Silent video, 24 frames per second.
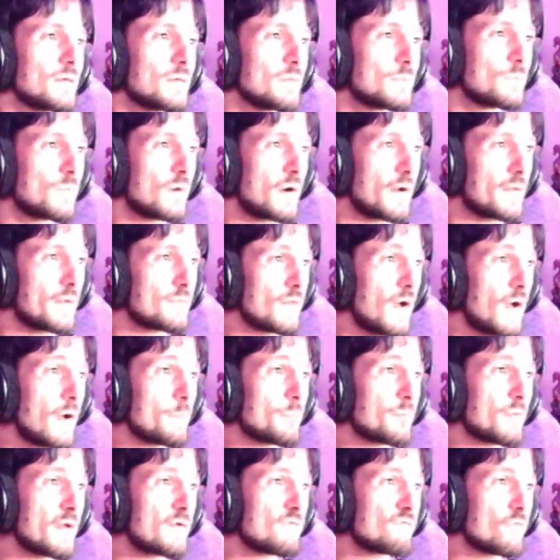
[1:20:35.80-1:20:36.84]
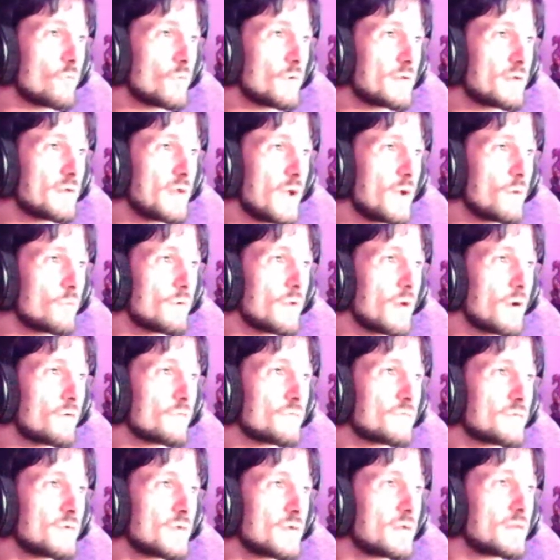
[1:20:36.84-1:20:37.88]
But I played 40K when I was
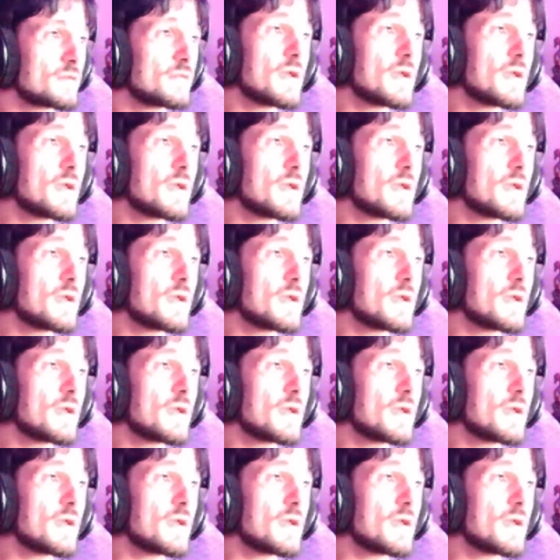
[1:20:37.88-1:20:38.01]
a kid.